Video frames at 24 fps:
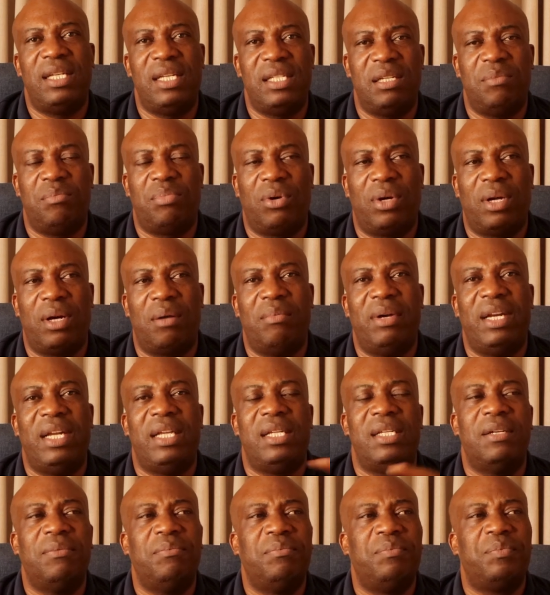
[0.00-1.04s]
as a program
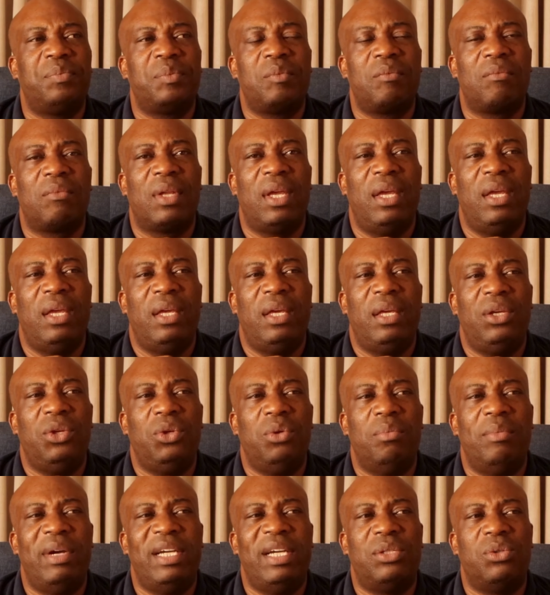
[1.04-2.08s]
manager.
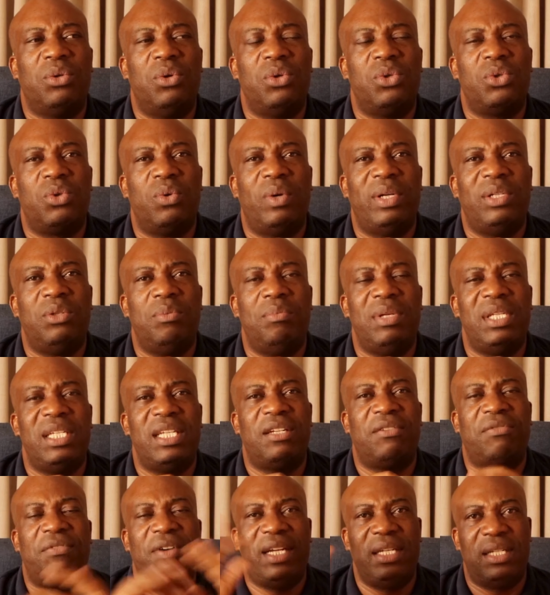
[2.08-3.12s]
You might also want to be
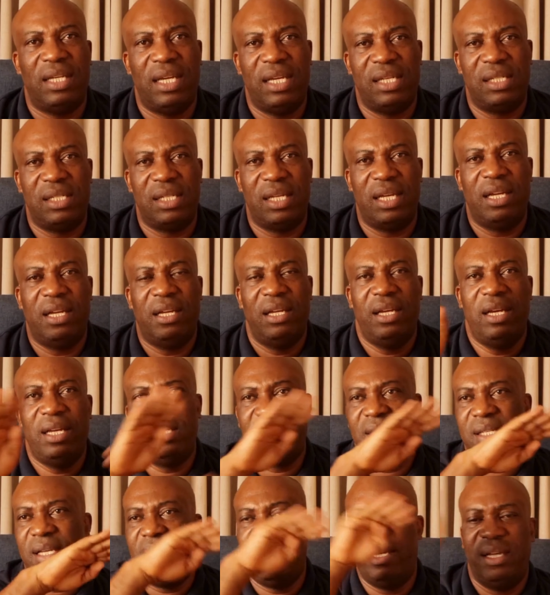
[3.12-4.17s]
certified as
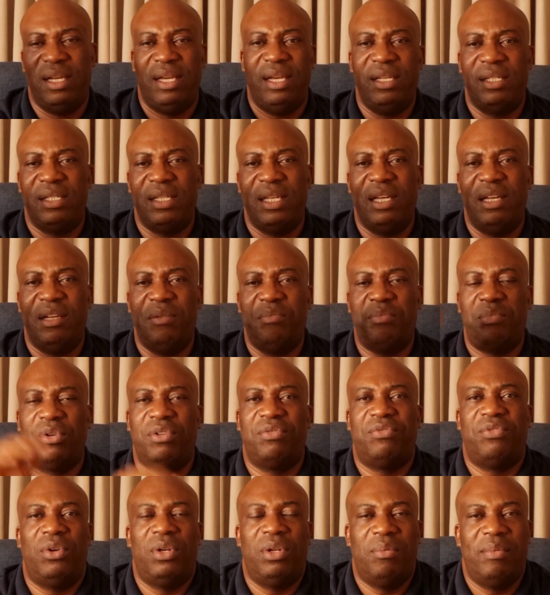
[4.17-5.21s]
a
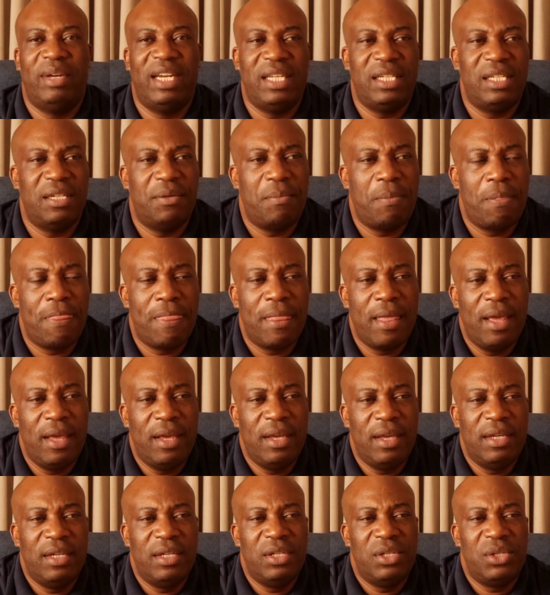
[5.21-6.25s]
portfolio manager.
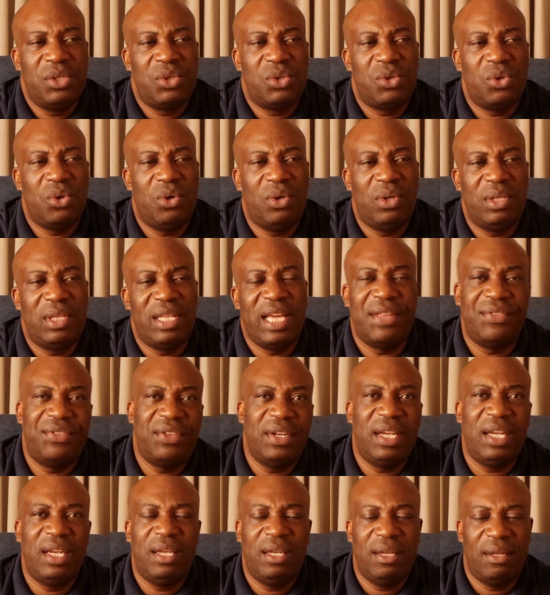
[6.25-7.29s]
So there are
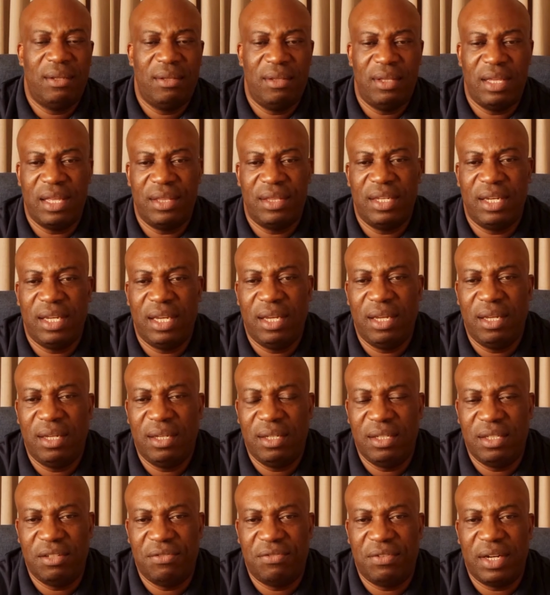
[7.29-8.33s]
three
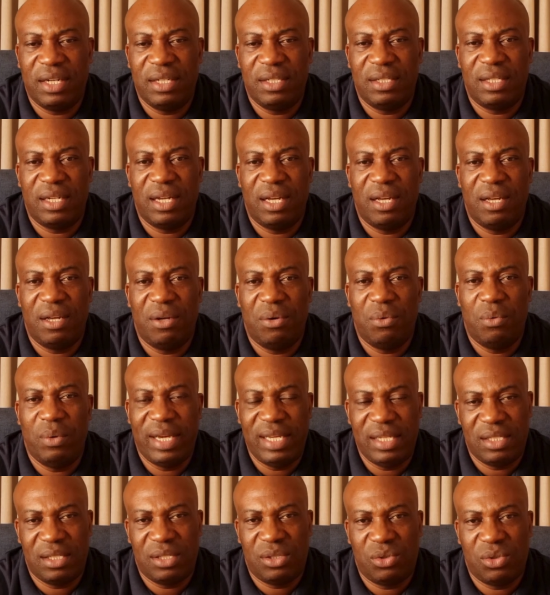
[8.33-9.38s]
different
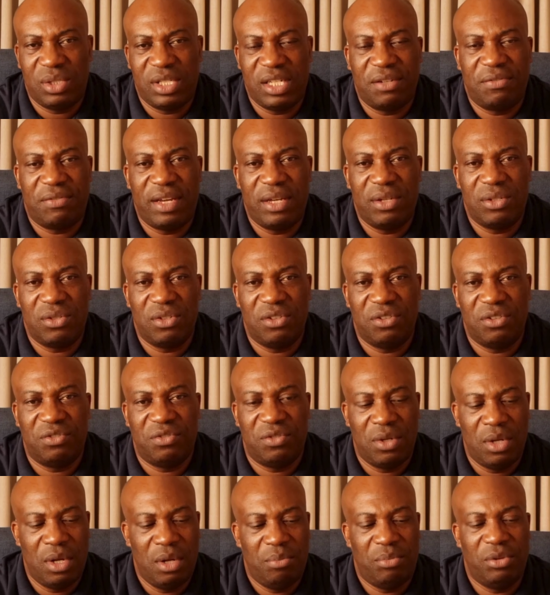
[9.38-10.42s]
ways to certify yourself:
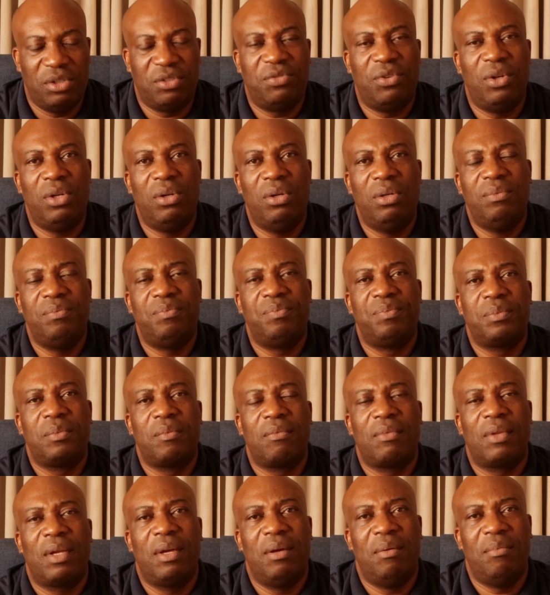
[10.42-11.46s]
portfolio
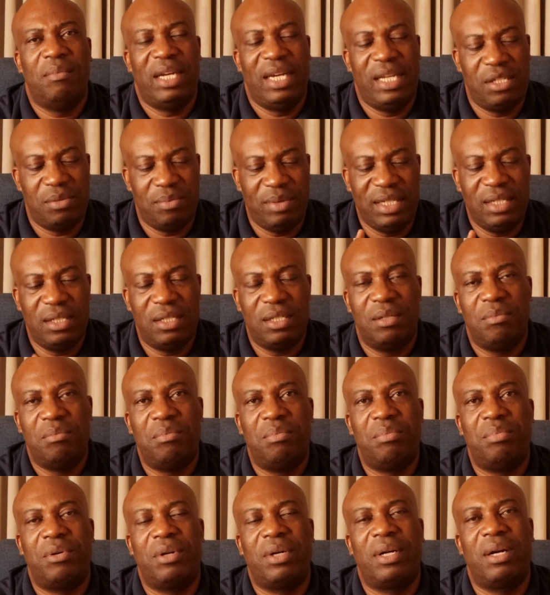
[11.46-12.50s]

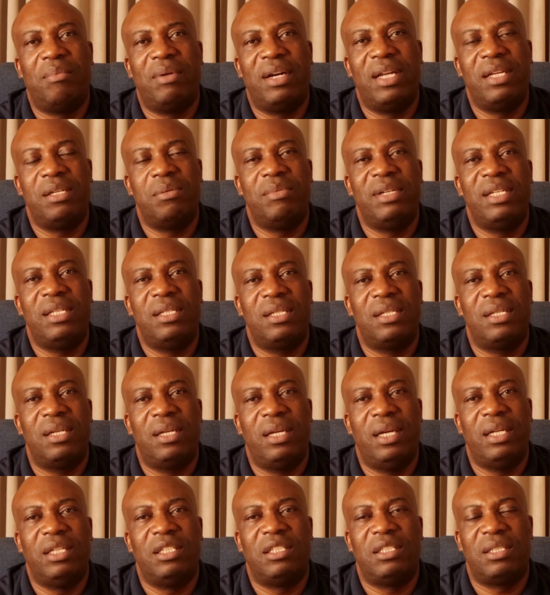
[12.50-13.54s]
management, program management,
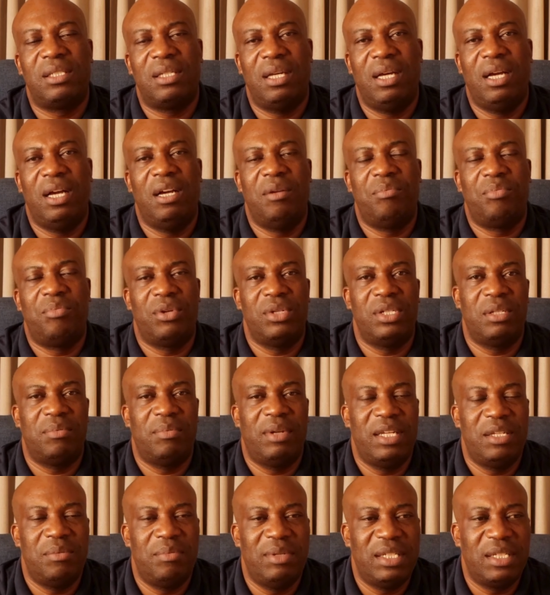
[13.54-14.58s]
and project
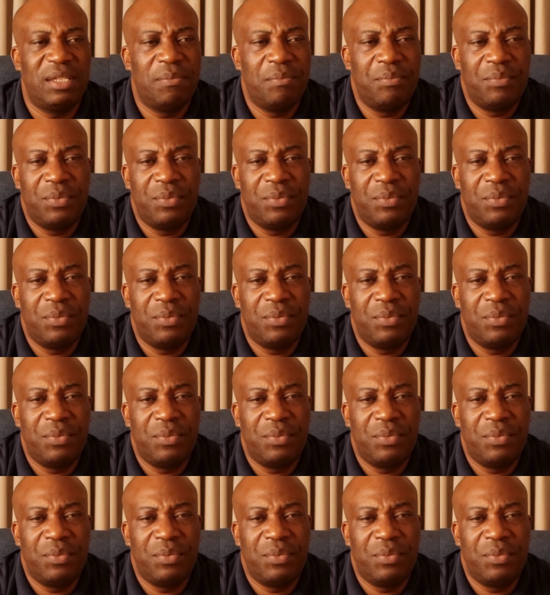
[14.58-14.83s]
management.